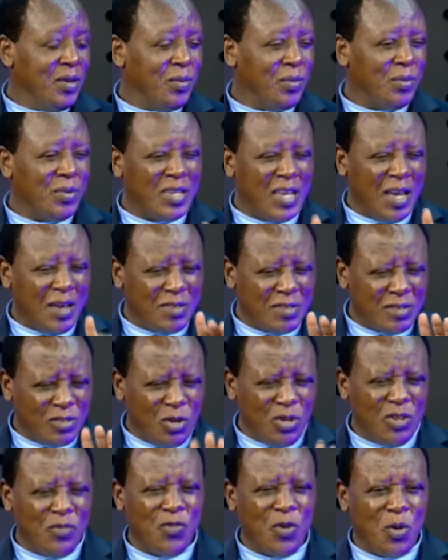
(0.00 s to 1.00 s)
We are
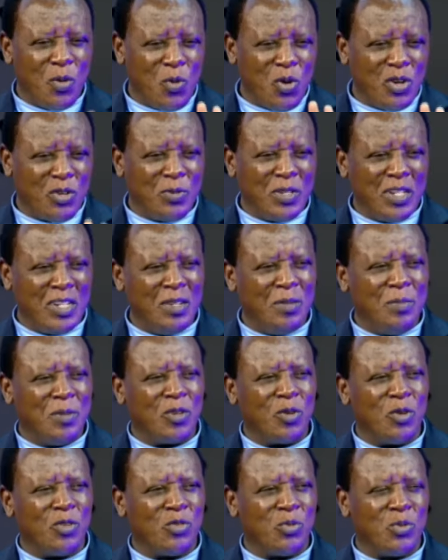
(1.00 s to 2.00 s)
sorry for what we did
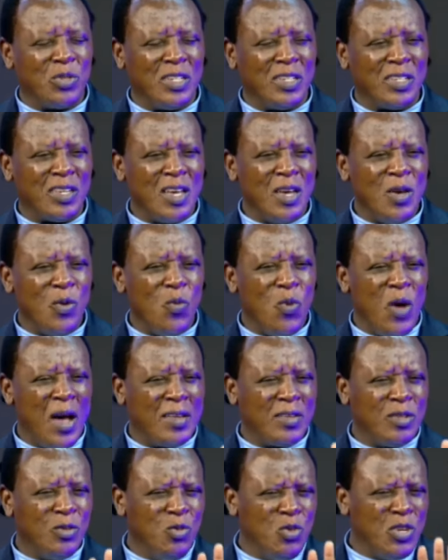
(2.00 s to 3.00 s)
because we
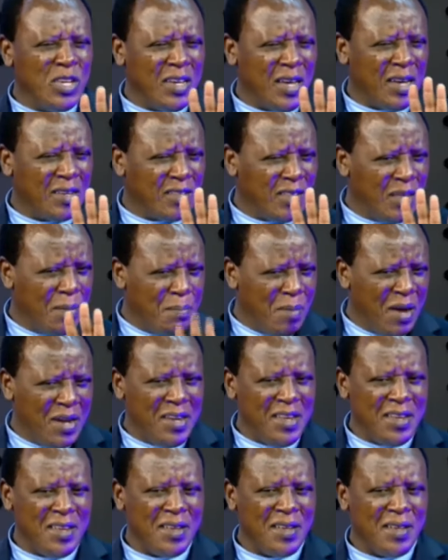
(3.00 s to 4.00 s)
were looking at the
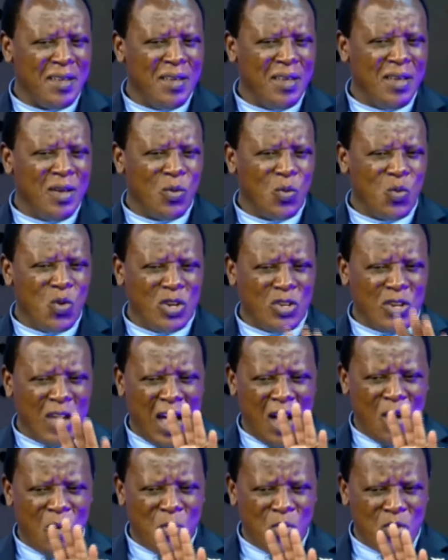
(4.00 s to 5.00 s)
money, what,
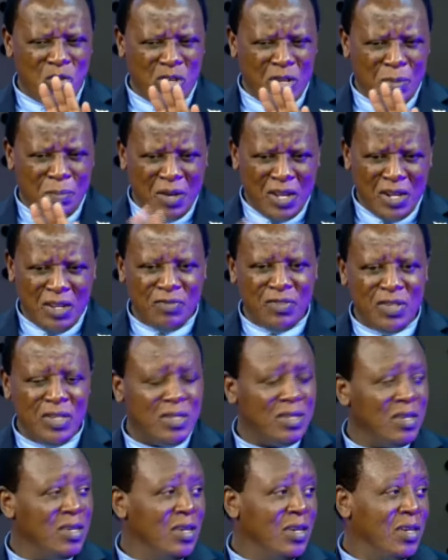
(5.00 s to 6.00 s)
how we would
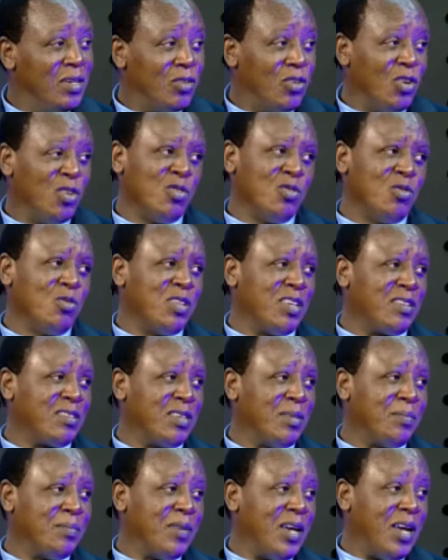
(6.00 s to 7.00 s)
benefit. don't do the
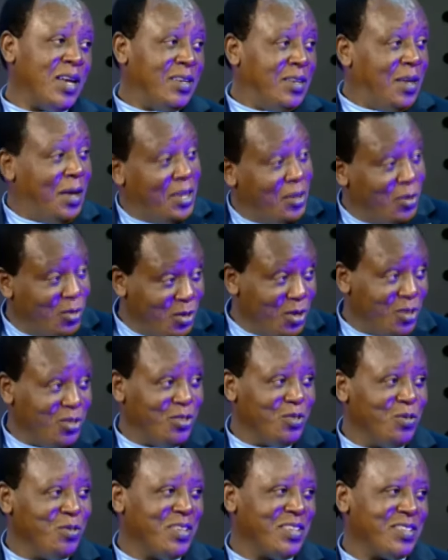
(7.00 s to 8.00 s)
same. And I will not
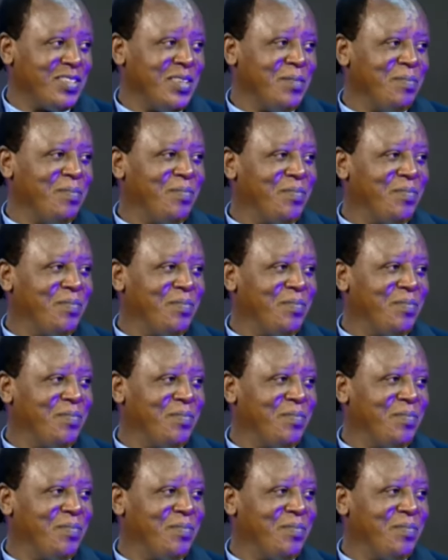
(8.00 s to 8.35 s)
do the same.